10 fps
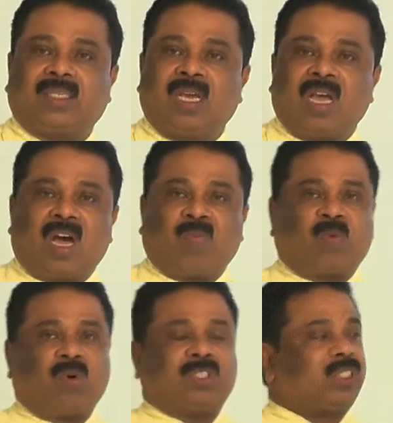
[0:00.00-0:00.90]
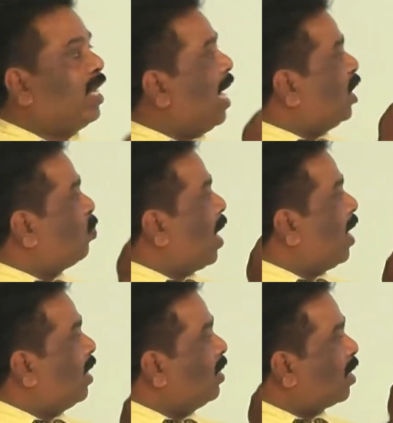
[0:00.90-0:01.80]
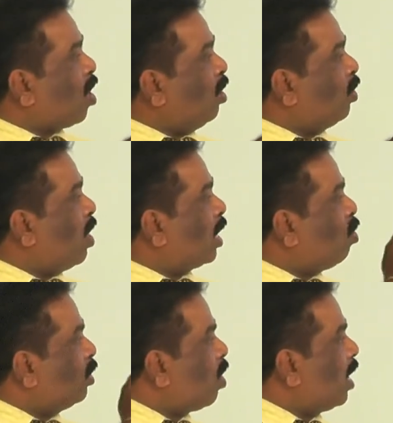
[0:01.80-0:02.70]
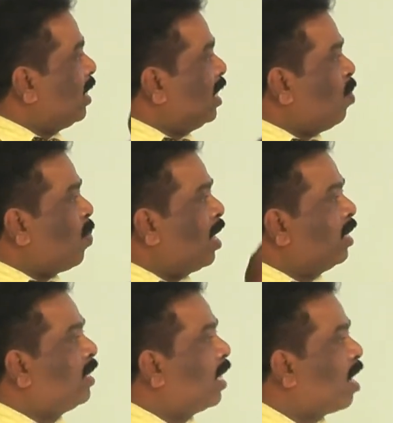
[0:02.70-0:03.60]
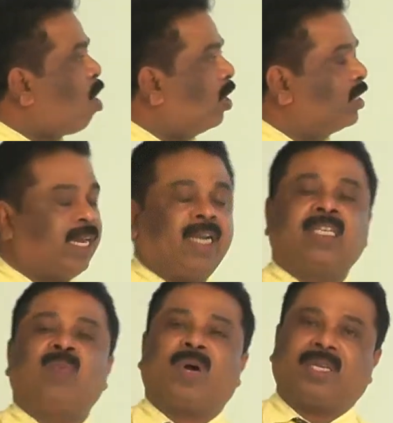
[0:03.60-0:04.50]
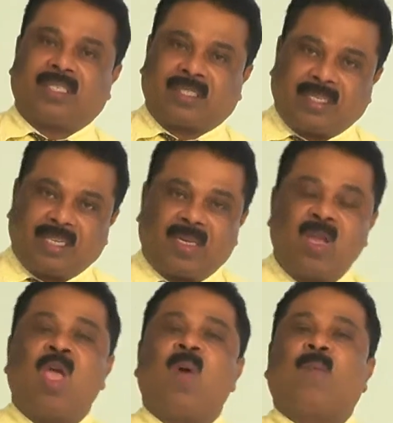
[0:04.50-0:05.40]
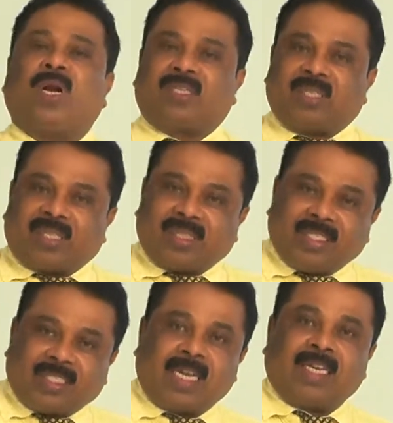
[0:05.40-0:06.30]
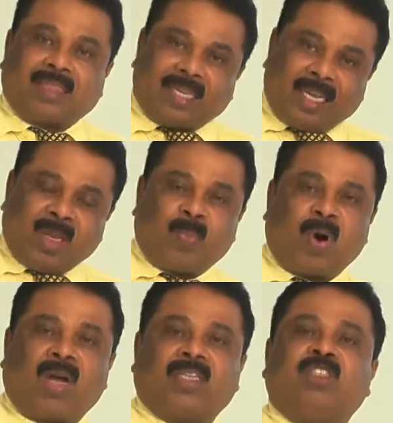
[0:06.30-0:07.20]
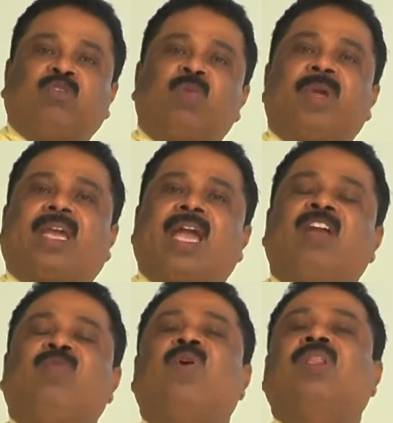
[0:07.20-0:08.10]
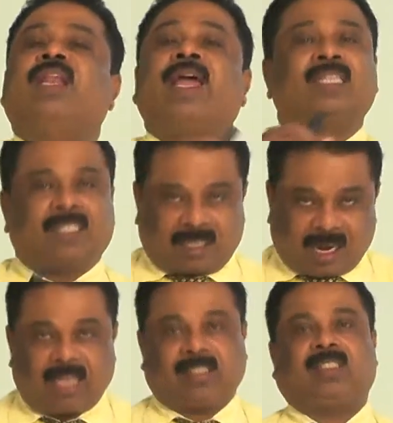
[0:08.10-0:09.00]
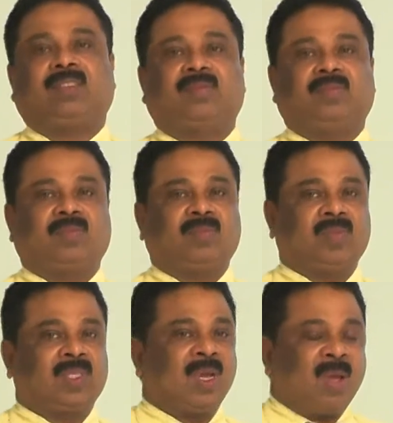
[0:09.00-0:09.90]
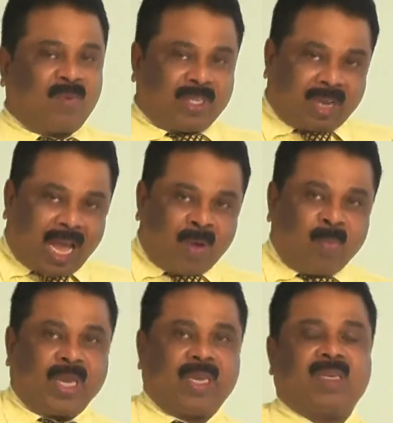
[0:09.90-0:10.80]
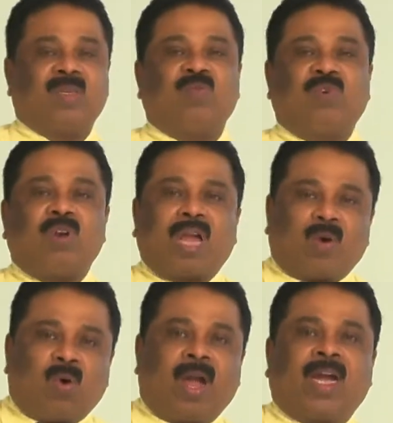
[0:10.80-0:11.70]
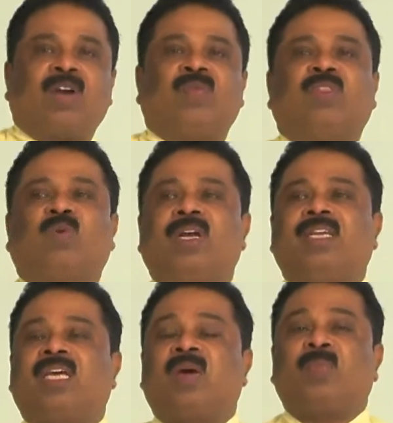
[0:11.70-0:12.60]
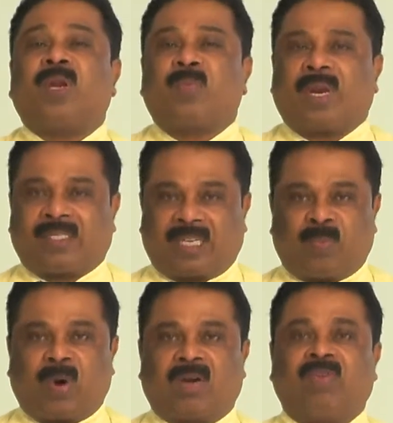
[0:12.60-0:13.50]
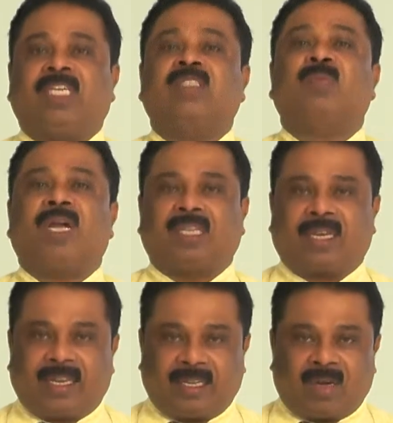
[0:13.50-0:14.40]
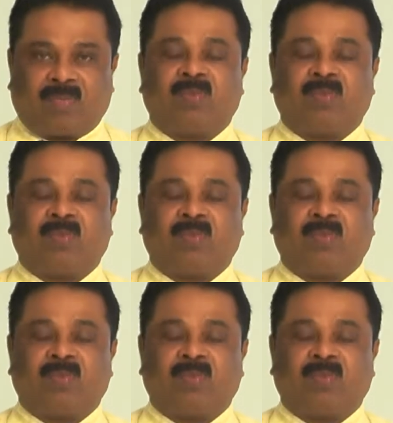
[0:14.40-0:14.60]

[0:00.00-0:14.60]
Of course, explaining the control accounts are an independent check on sales and purchase ledger, but this is the theory part which will be carried for the next class. For time being, we will go ahead with only the preparation part, which is major area of